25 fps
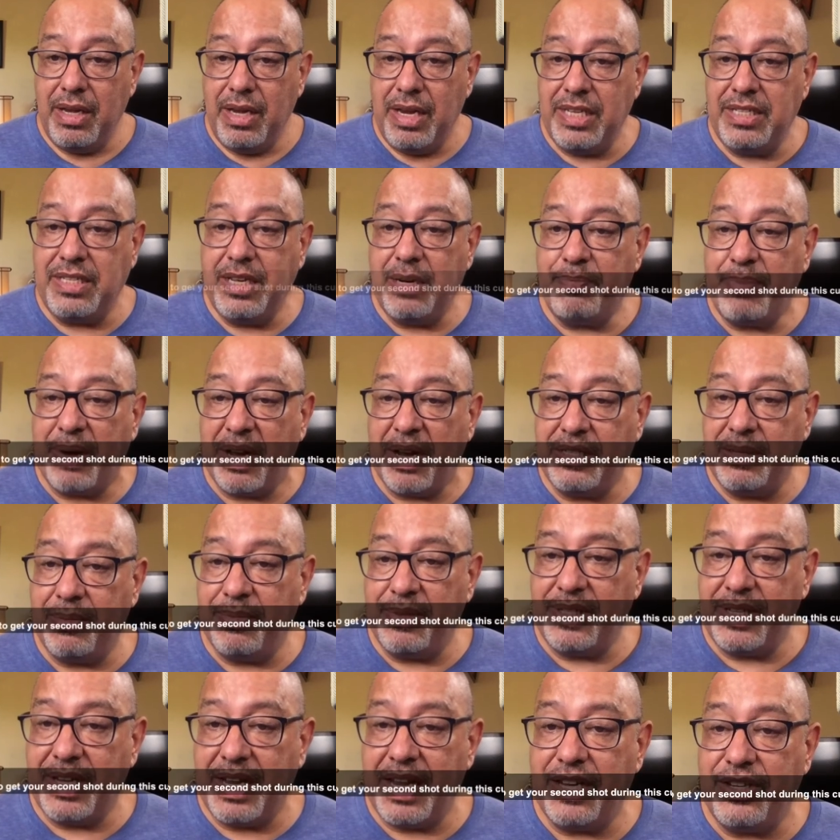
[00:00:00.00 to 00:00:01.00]
Is it possible
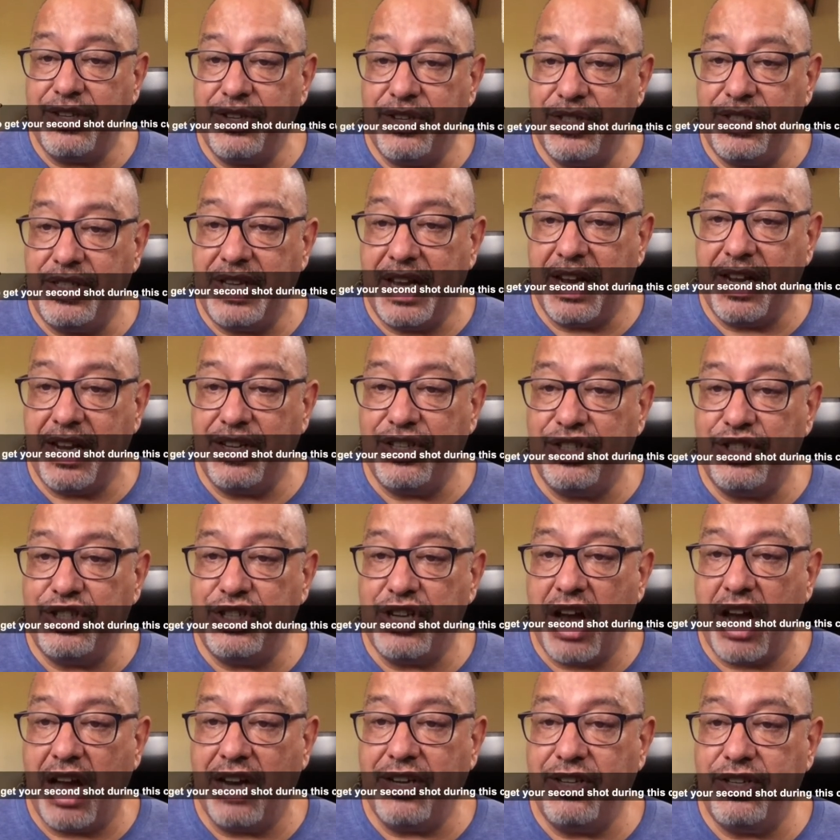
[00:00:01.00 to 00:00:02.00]
to get your second
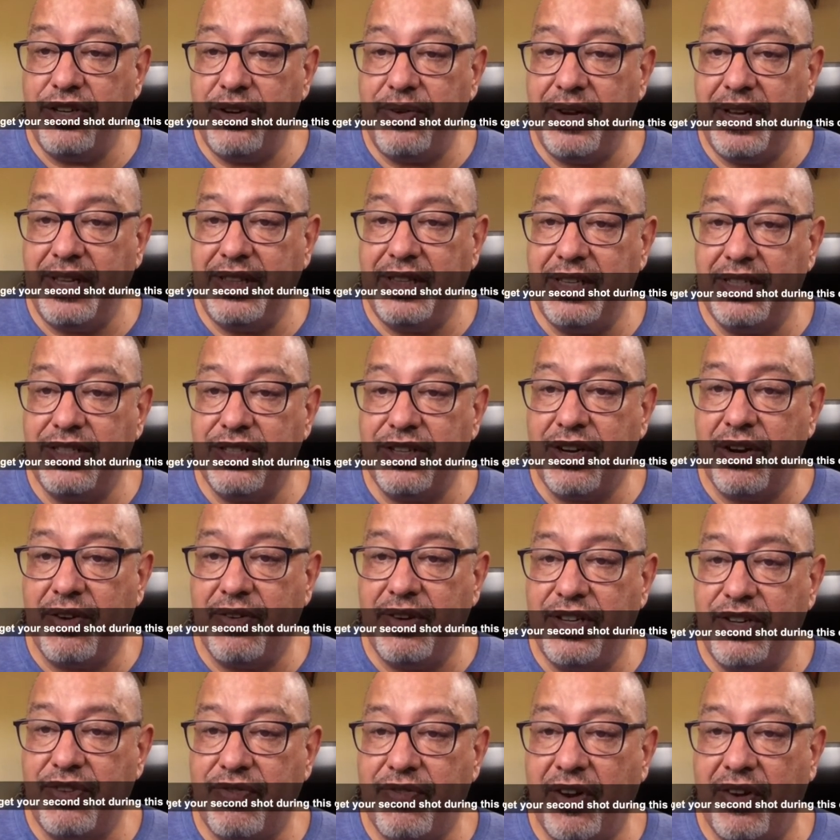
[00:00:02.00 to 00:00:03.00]
shot during this
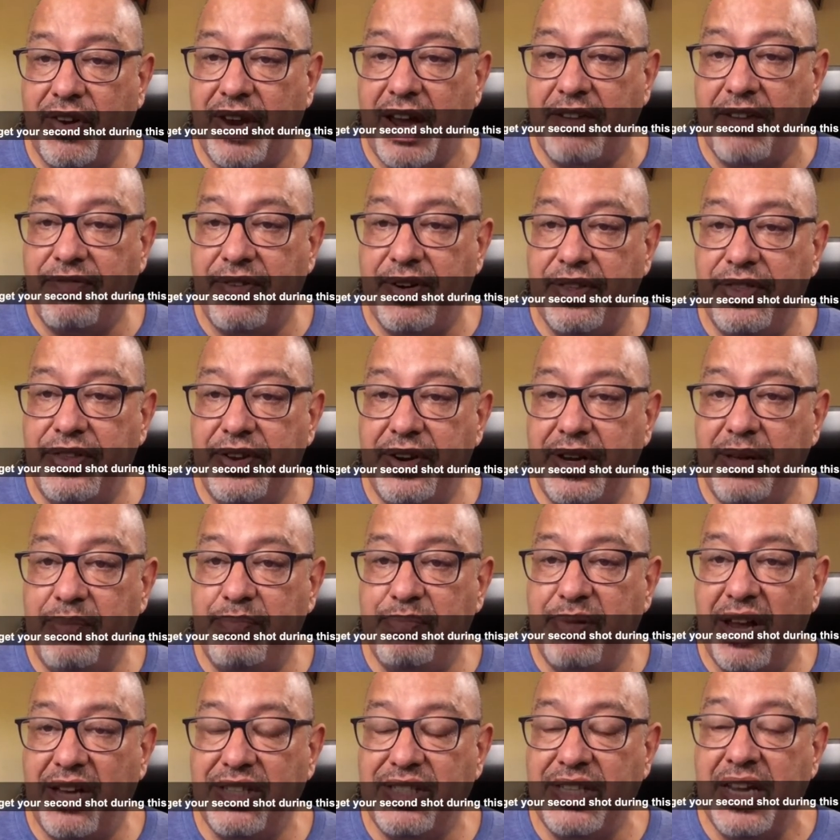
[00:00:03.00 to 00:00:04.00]
current rollout for 30
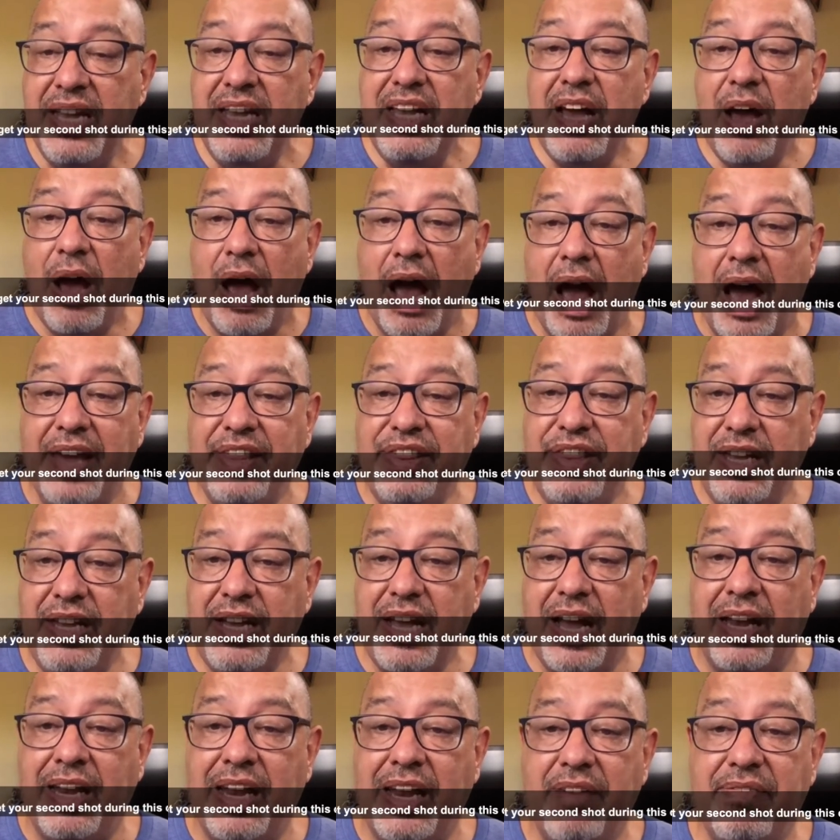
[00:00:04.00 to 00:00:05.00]
plus? I think
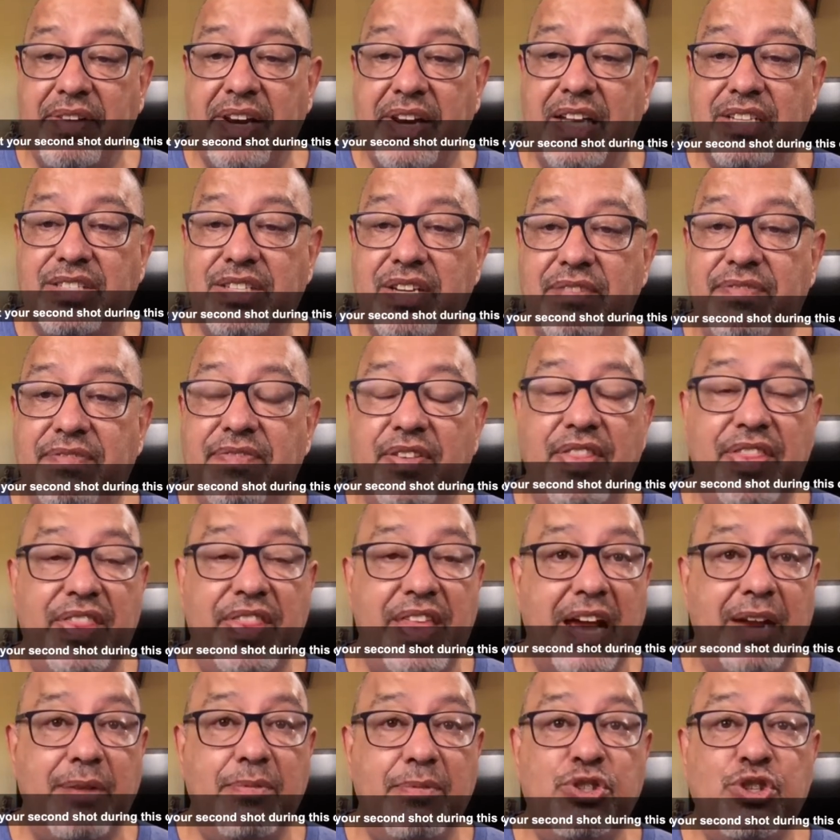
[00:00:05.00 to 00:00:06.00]
I'll have an answer for
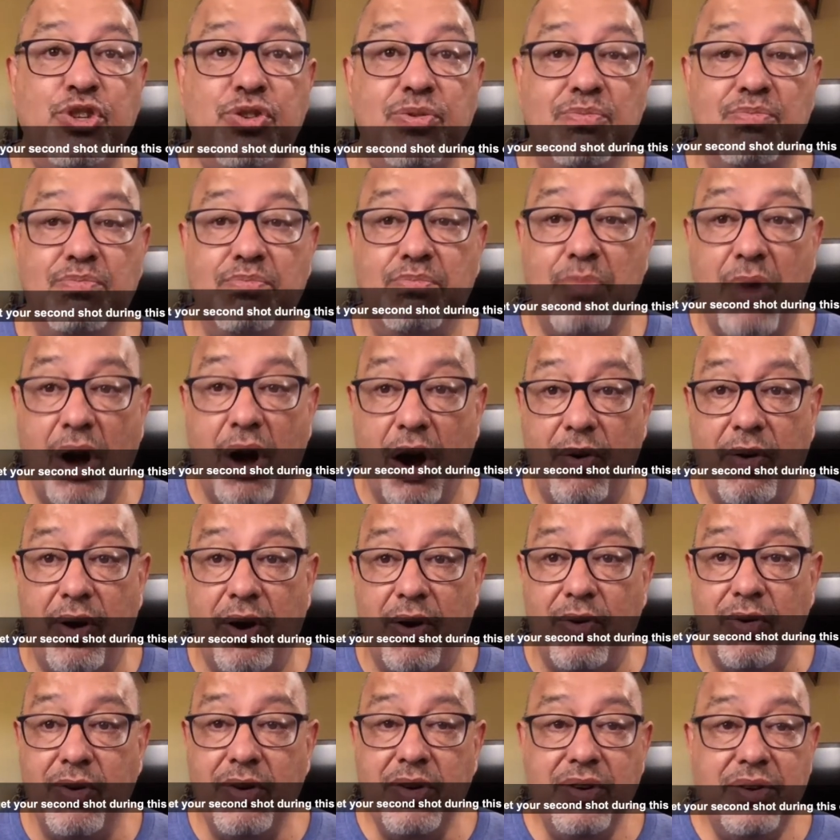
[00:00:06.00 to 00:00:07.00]
that
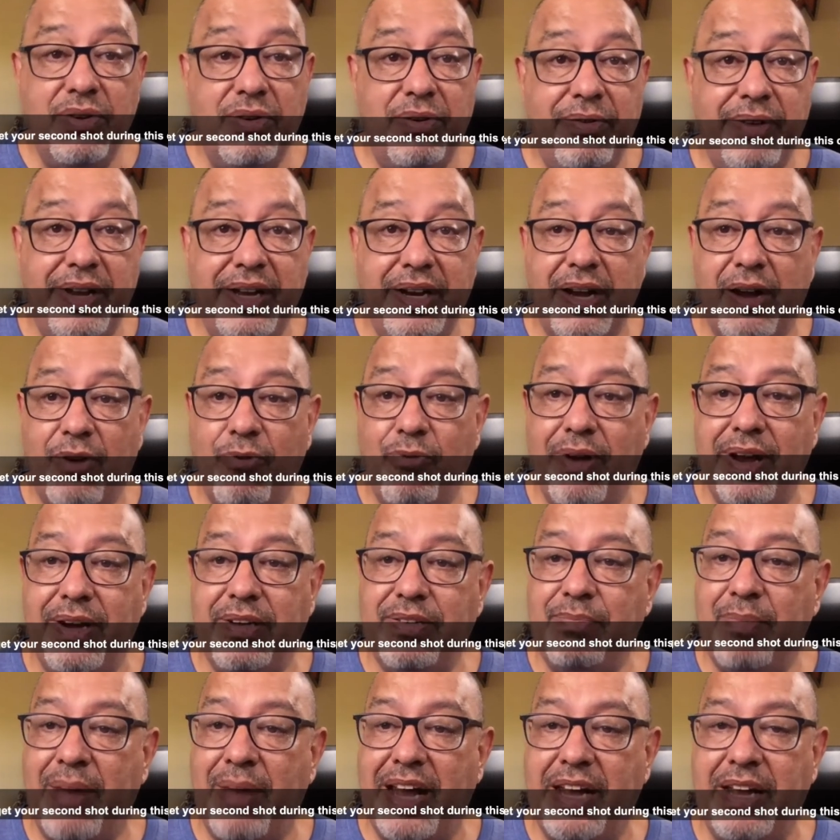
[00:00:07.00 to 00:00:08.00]
tomorrow, Rita,
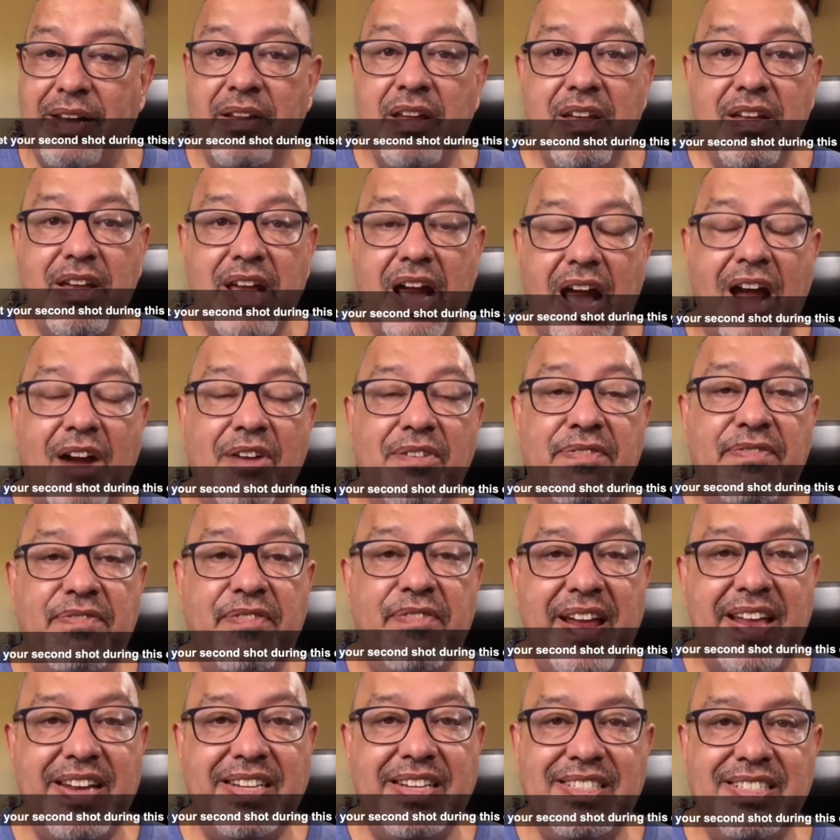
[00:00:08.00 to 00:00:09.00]
when our
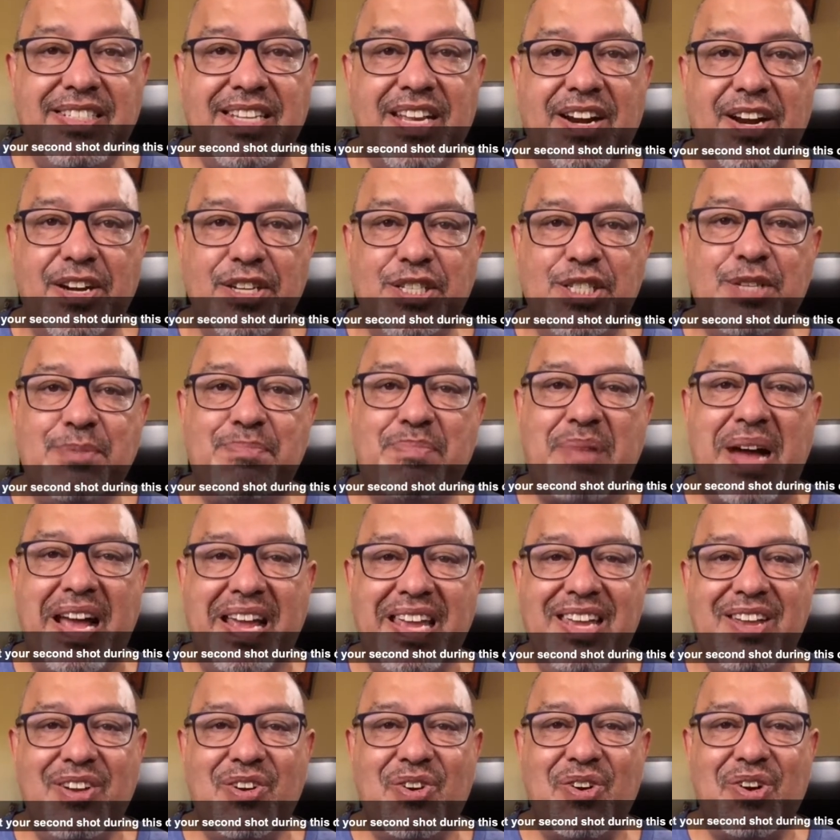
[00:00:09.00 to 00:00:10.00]
friends that are
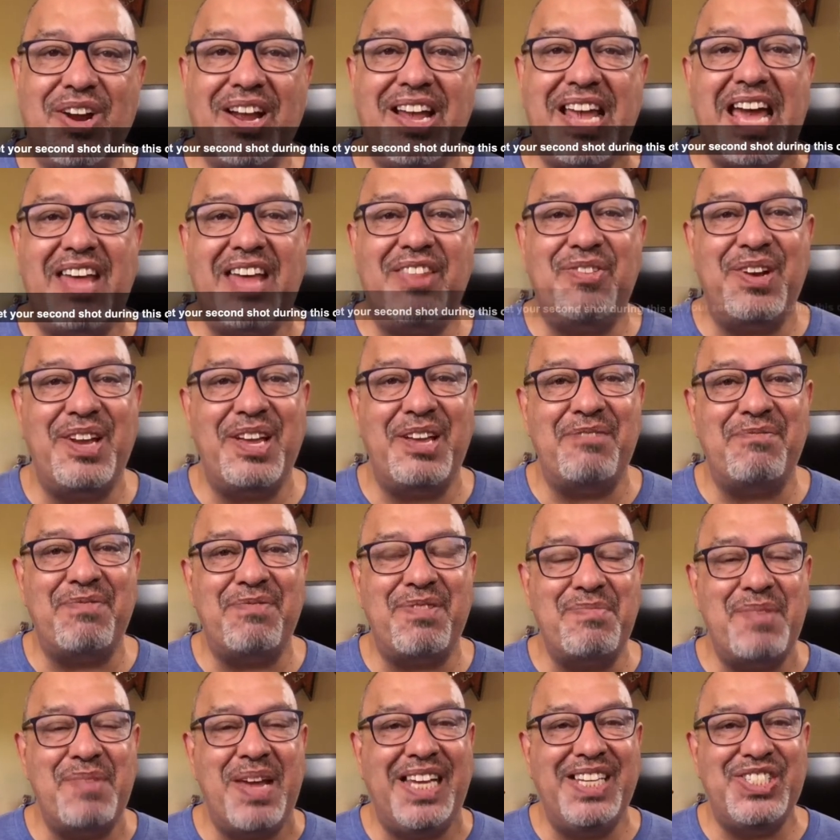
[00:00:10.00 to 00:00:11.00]
spying or gathering
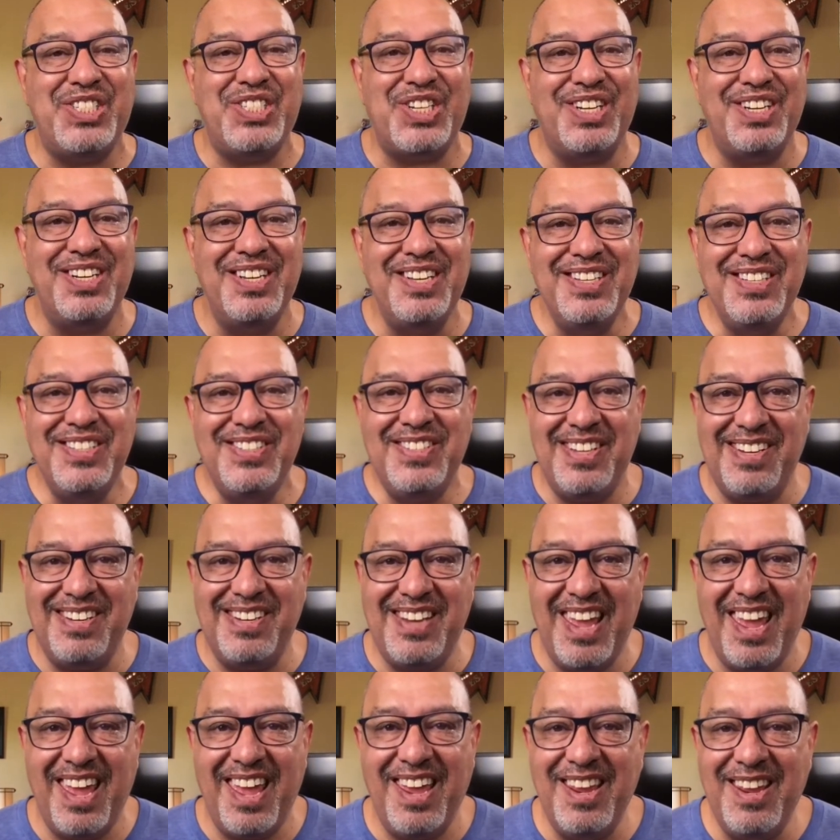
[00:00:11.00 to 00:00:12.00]
information
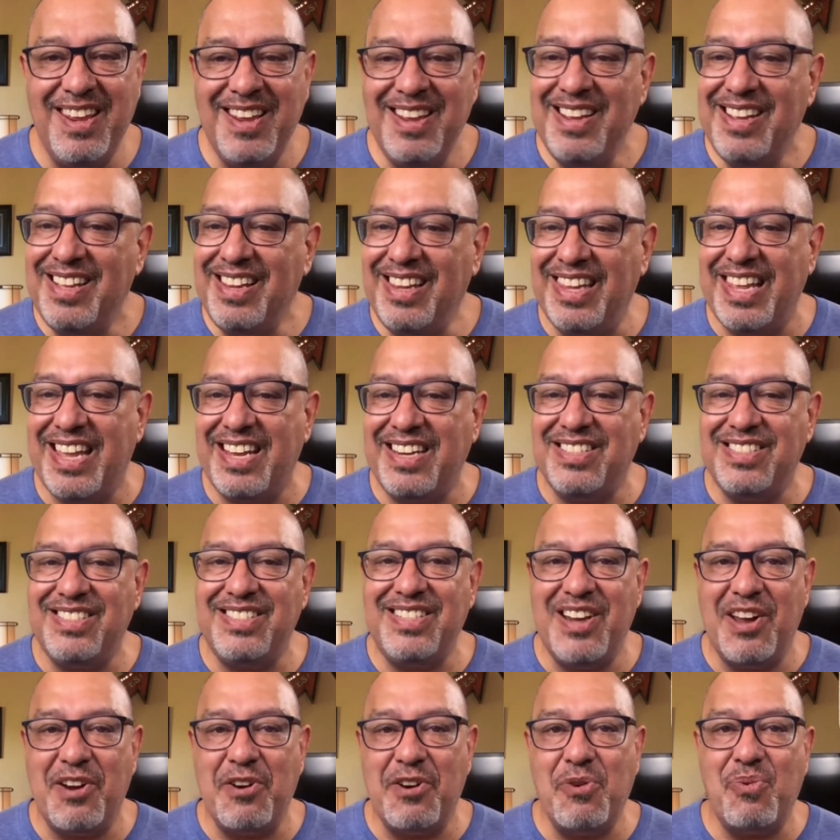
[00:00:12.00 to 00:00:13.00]
today let us
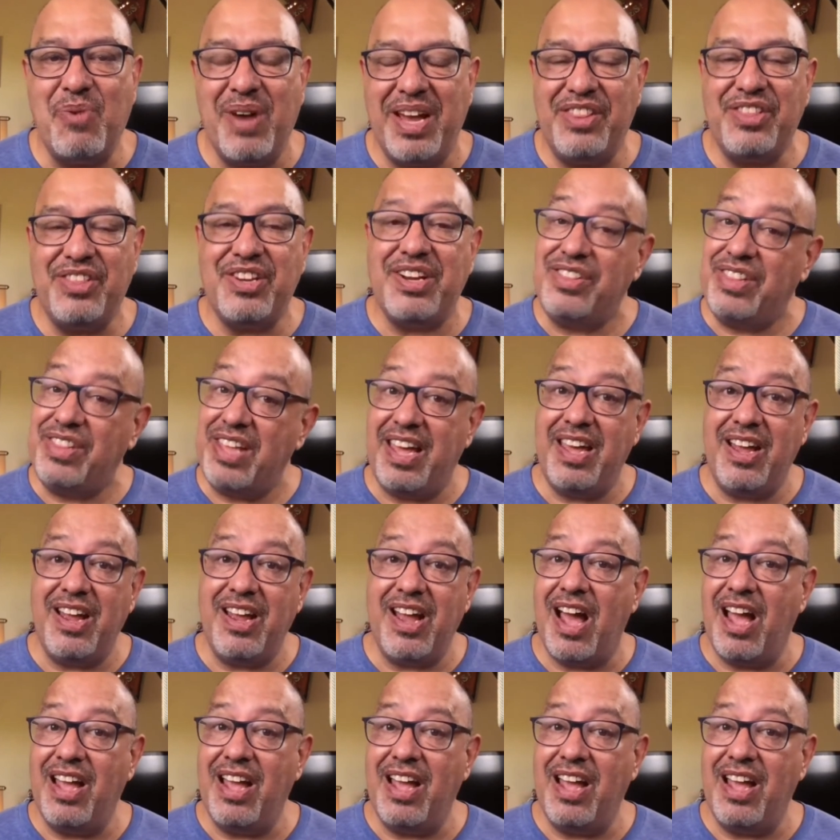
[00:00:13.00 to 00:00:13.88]
know whether the